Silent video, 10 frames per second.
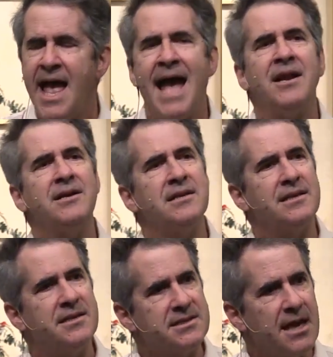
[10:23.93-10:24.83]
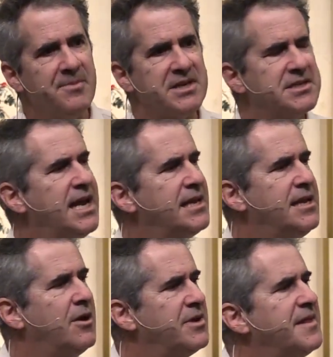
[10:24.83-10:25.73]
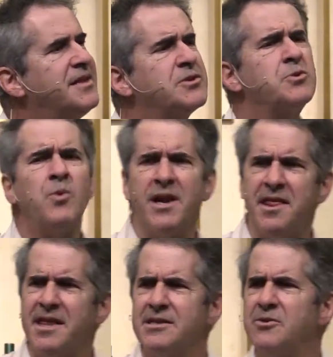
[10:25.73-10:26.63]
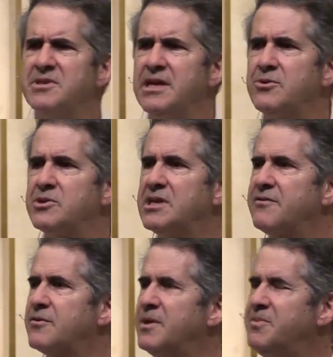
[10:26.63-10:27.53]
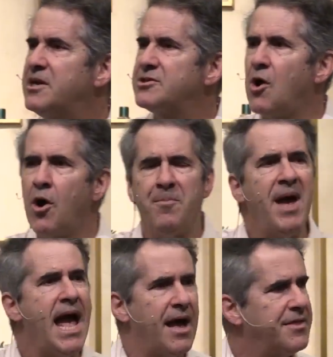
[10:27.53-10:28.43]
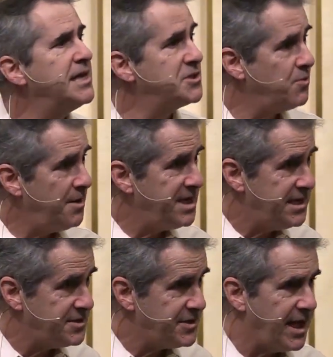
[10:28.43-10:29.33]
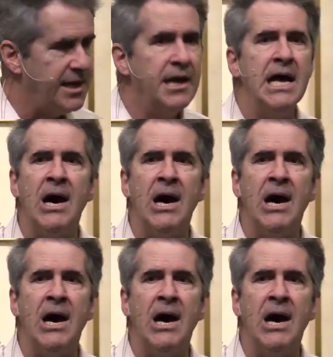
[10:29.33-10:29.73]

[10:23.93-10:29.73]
And to some extent, this was one of the things that was interesting for me, because our path, as Swami has said,